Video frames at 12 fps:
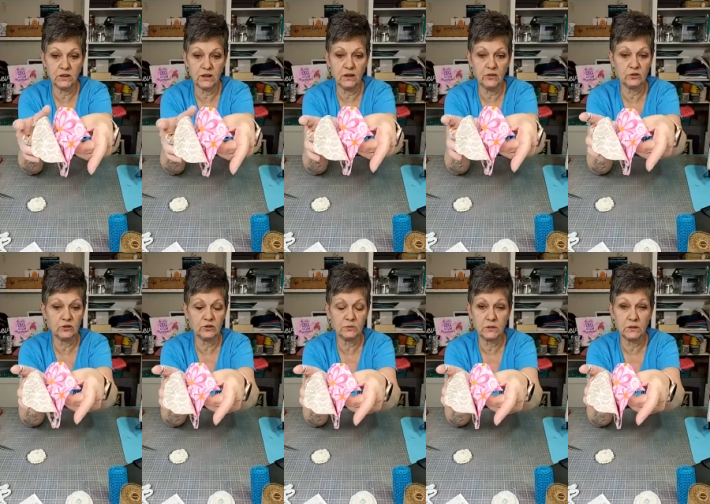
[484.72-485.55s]
together
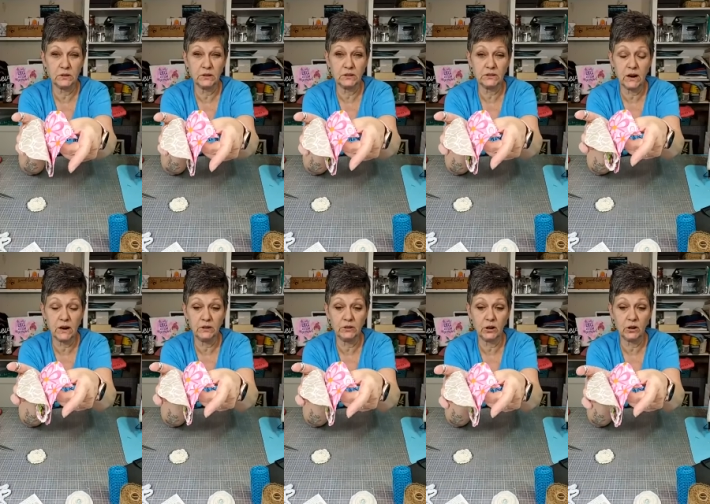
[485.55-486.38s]
just with a little
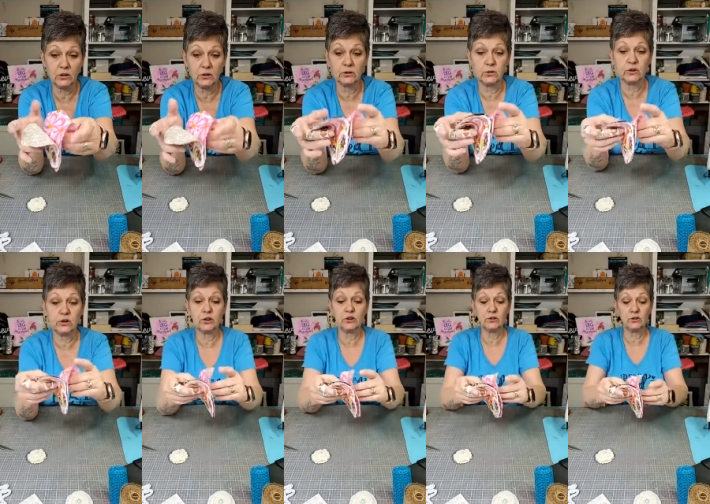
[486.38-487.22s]
tiny dot of glue, and
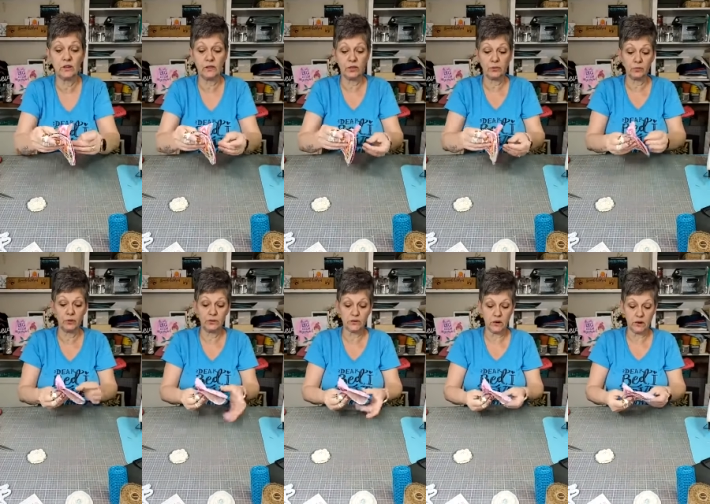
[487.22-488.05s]
you're gonna do that
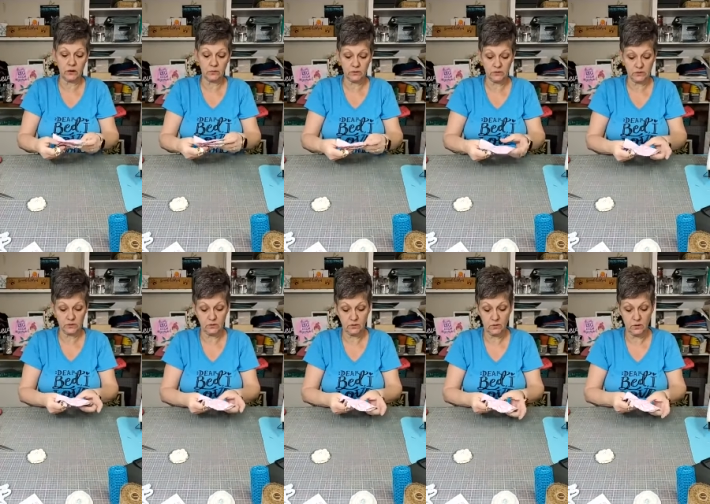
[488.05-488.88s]
3 times
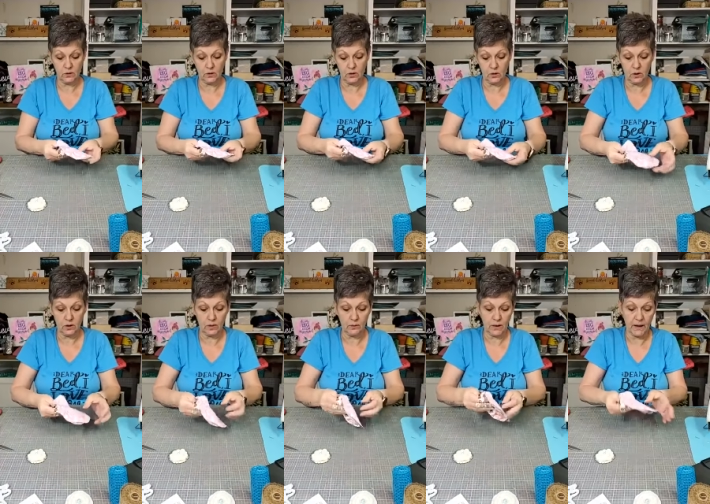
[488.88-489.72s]

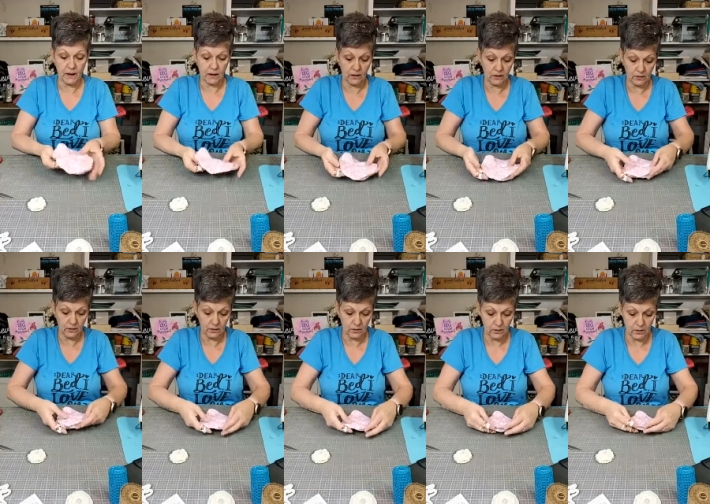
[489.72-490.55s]
on the back.
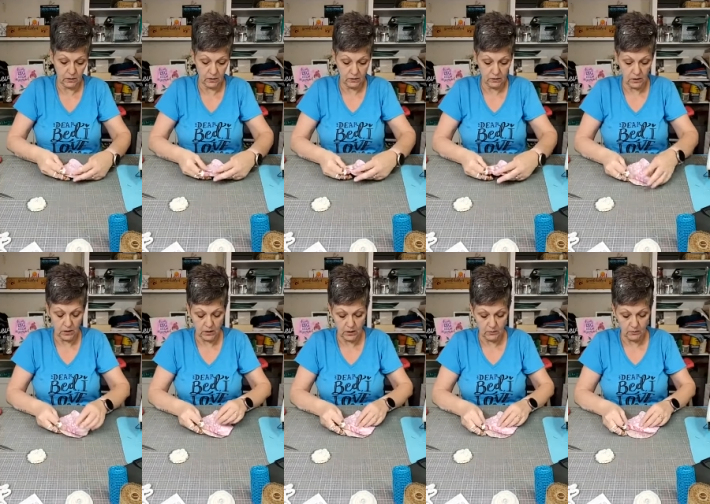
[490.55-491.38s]

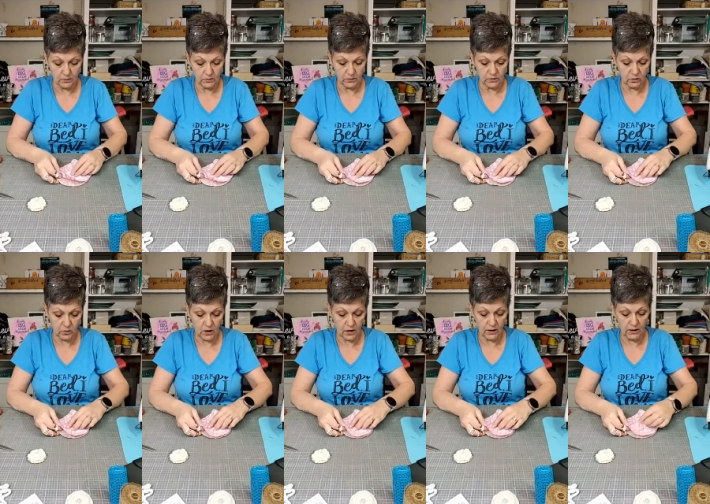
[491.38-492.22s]
So
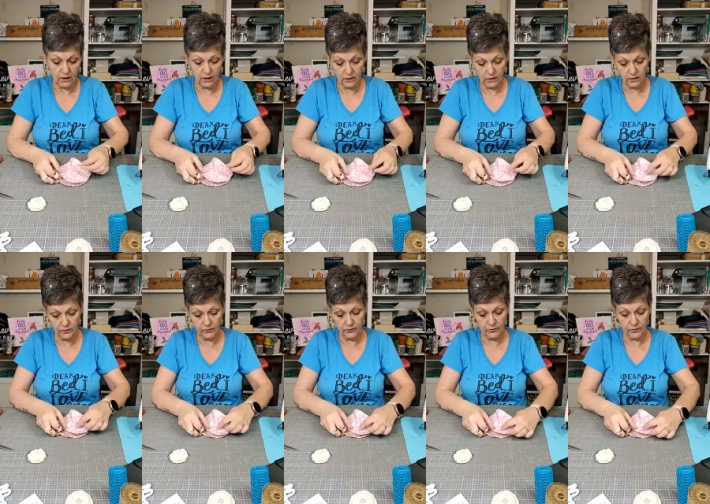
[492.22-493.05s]
kind
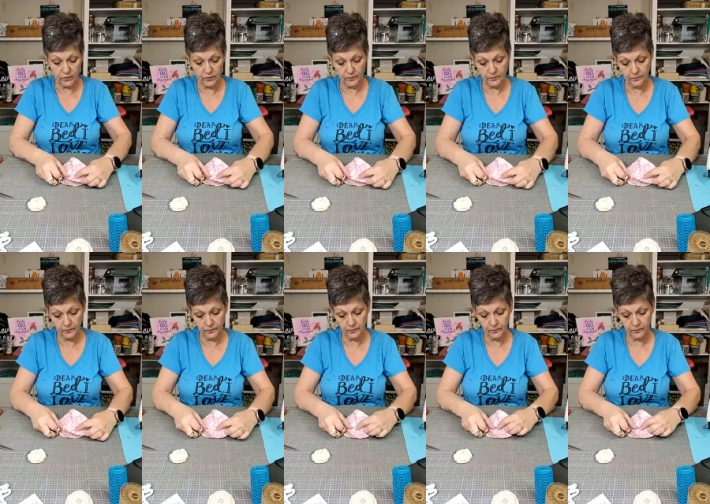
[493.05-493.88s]
of
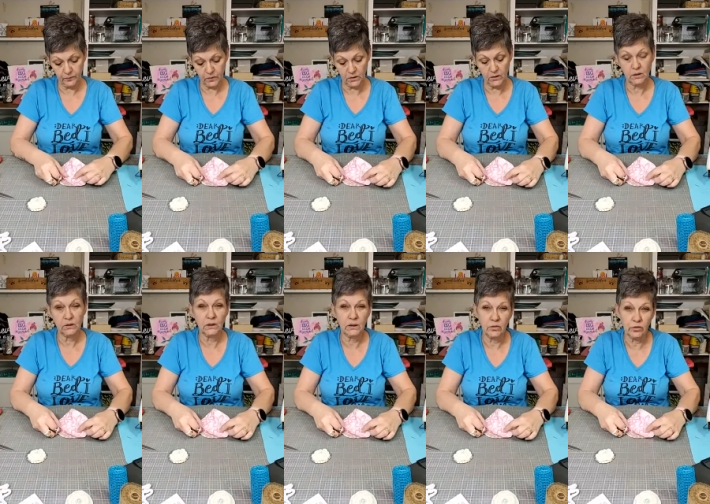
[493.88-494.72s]

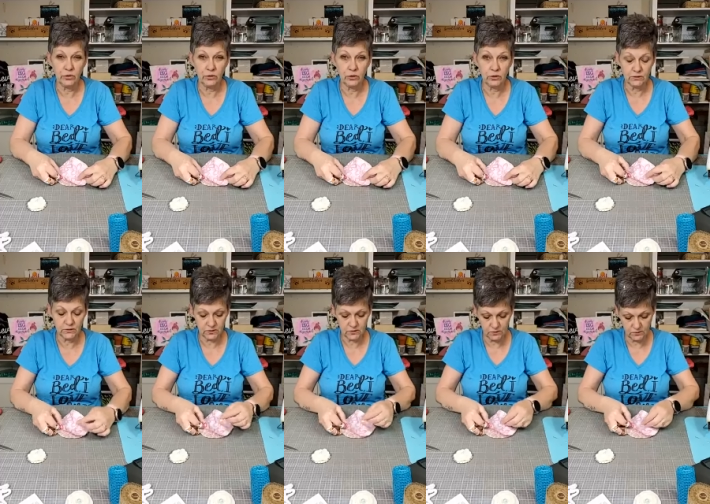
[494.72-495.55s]
like in
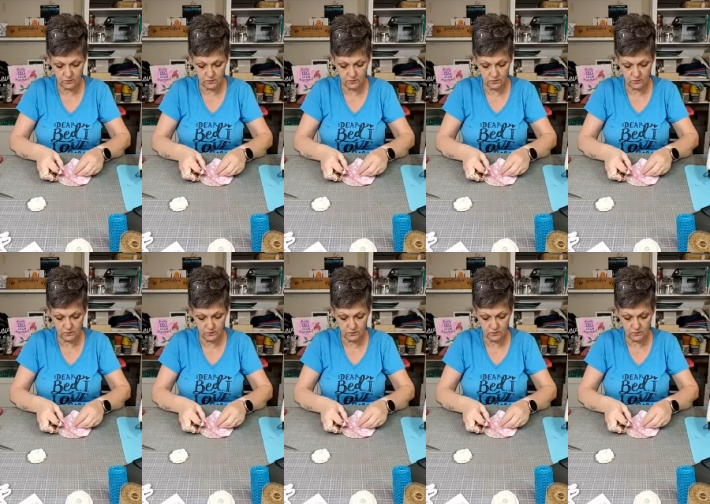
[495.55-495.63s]
thirds.